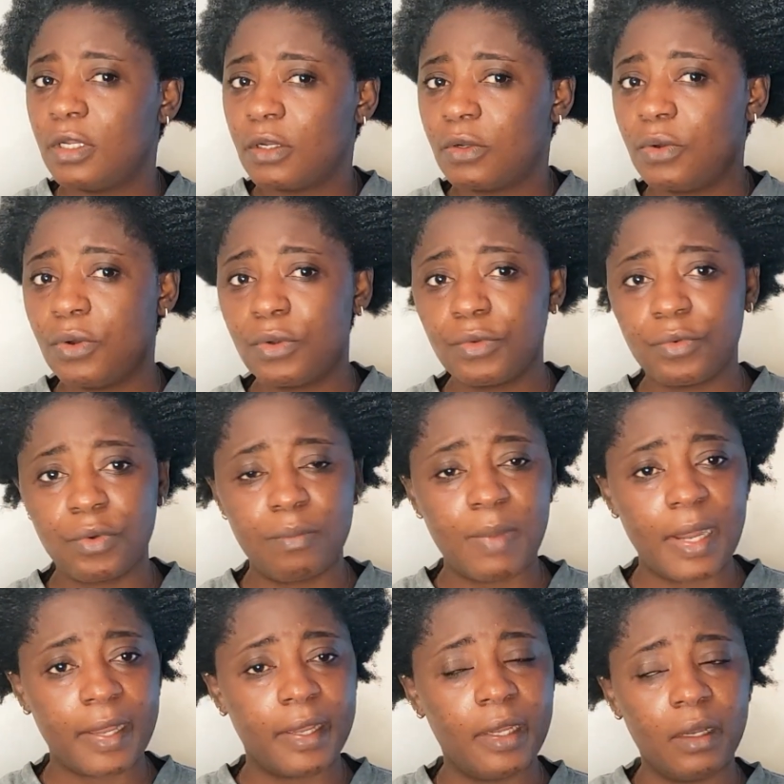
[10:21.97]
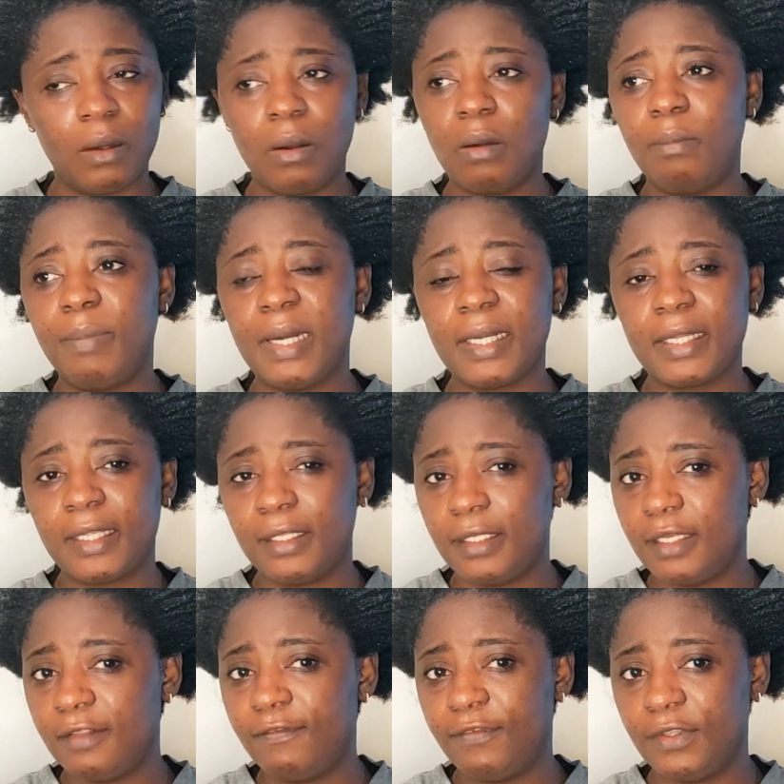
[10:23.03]
grow my hair all back and
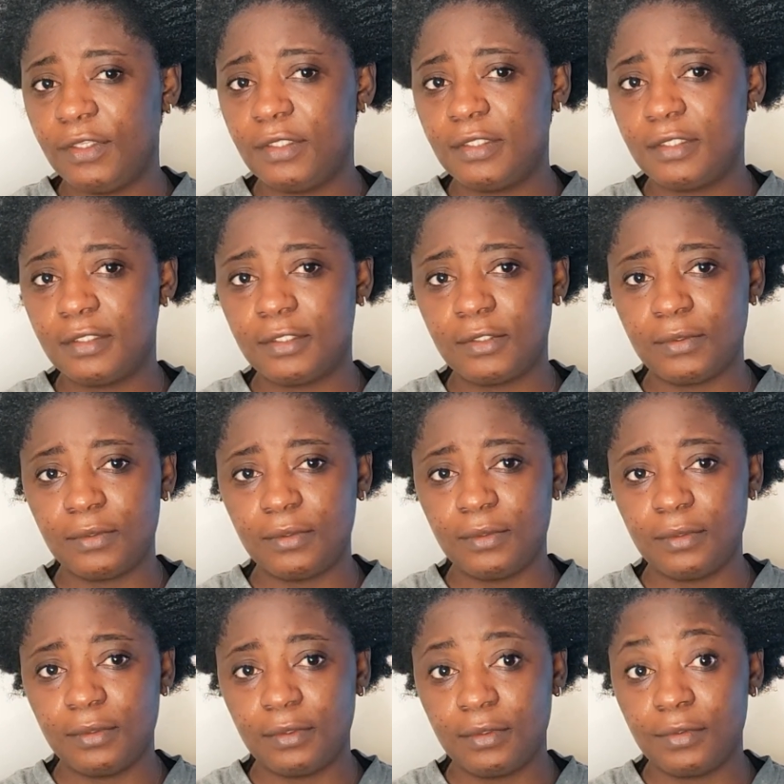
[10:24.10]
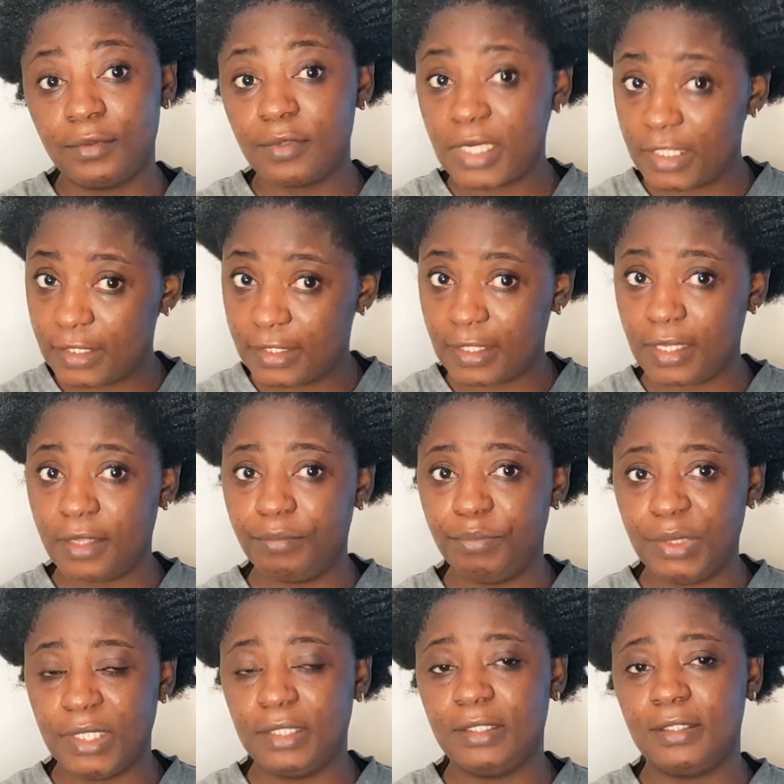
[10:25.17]
leave it to rest a
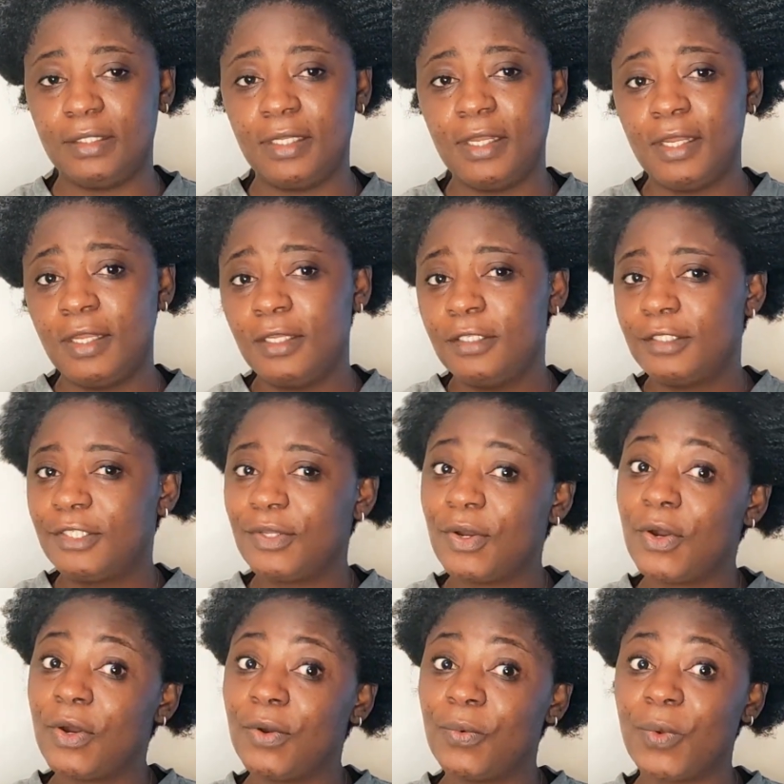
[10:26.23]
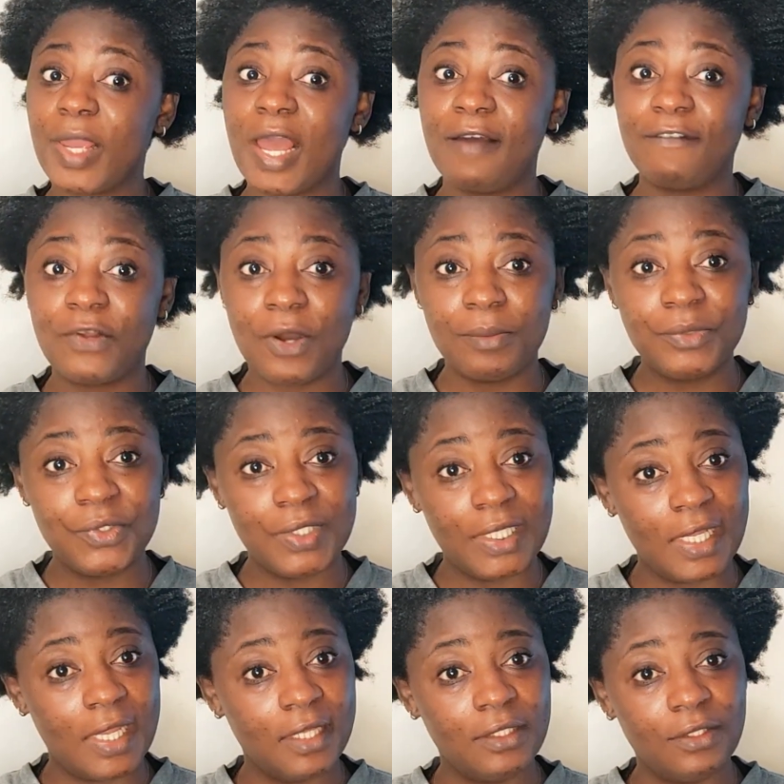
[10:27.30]
bit. So we have come to the
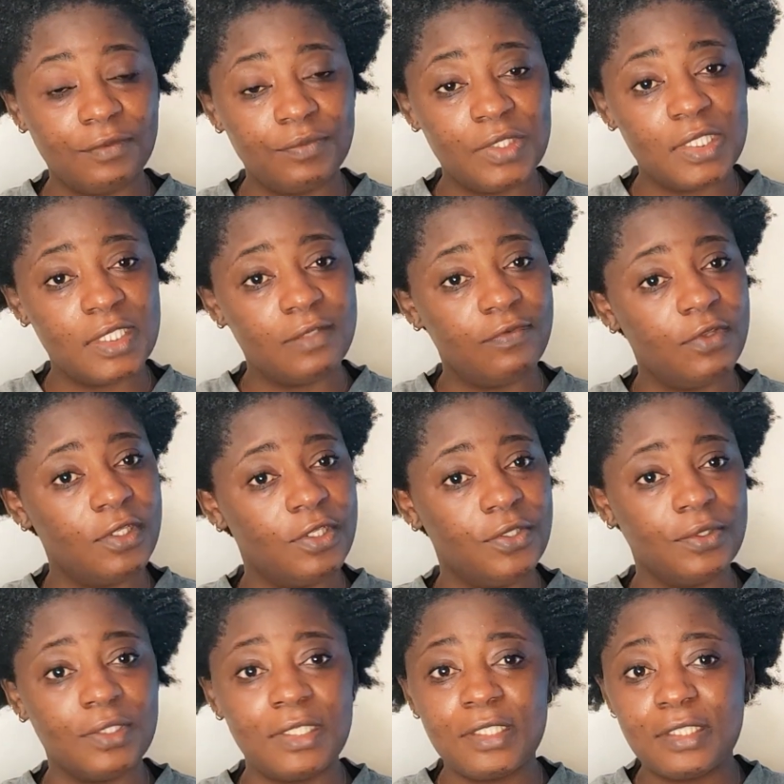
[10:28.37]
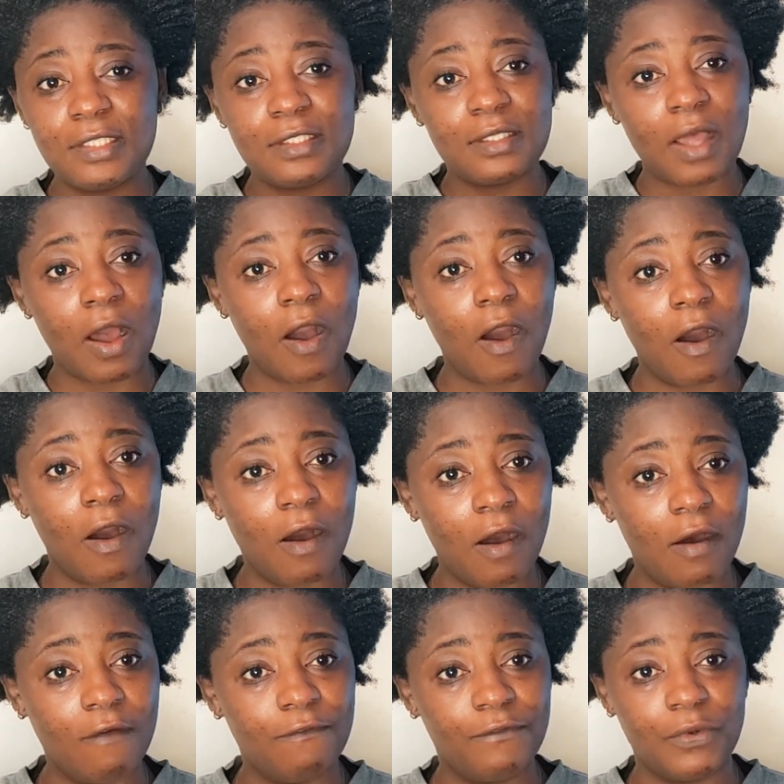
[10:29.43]
end of this video. This is
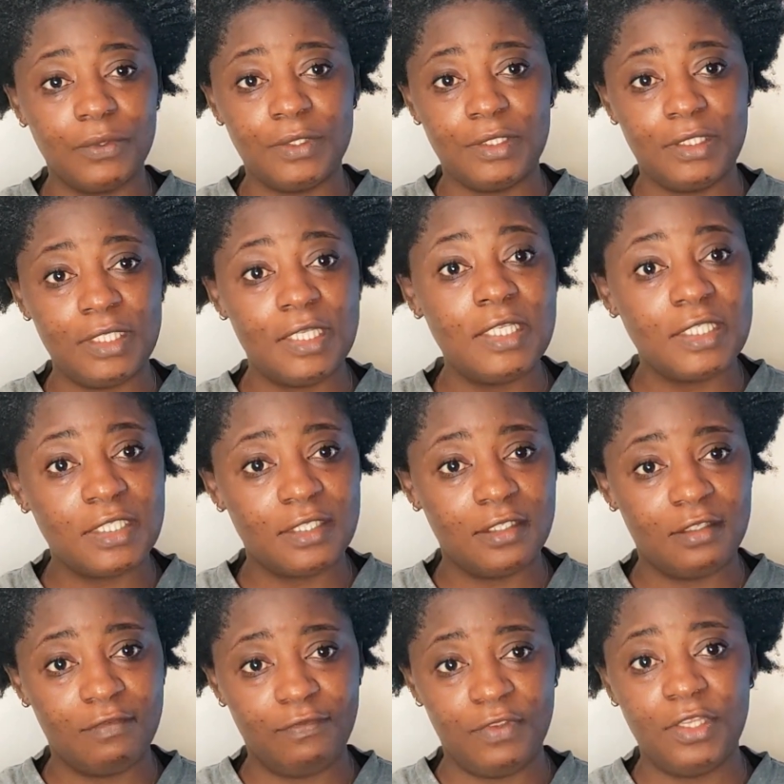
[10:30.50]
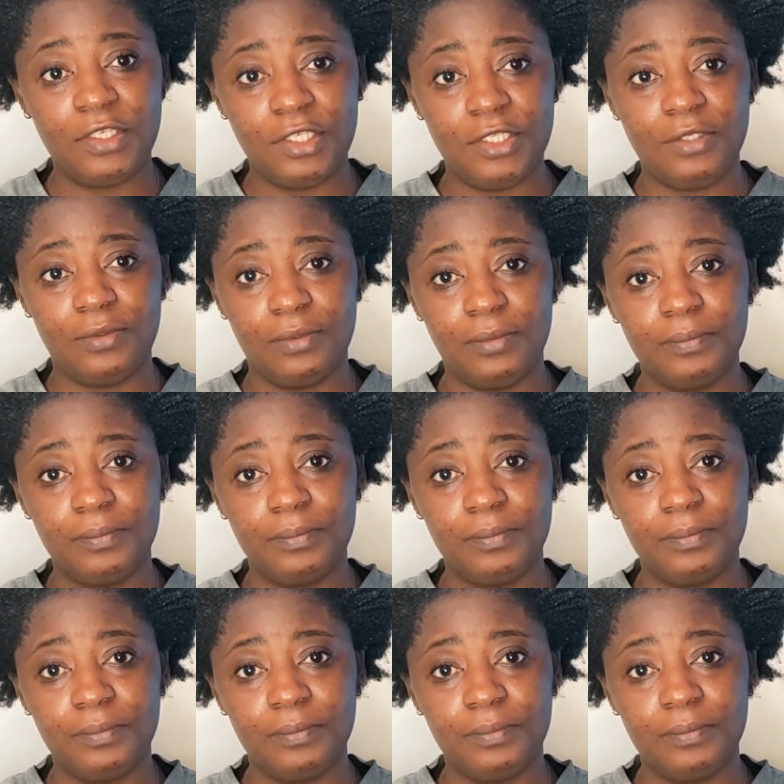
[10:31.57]
all for this video.